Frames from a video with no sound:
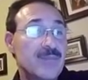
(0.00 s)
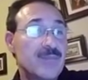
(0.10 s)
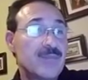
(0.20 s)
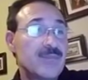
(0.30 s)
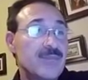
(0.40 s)

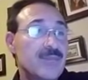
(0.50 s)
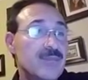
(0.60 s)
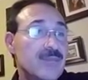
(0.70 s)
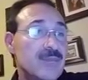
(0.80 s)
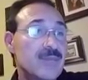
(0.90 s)

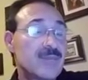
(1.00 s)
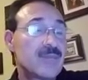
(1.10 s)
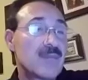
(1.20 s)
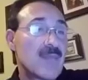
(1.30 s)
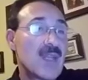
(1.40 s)

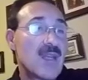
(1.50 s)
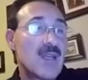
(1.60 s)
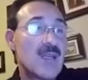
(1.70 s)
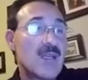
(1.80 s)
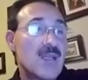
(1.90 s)

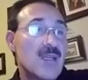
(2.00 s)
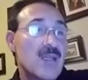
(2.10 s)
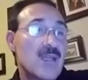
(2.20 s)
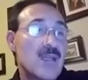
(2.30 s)
[no speech]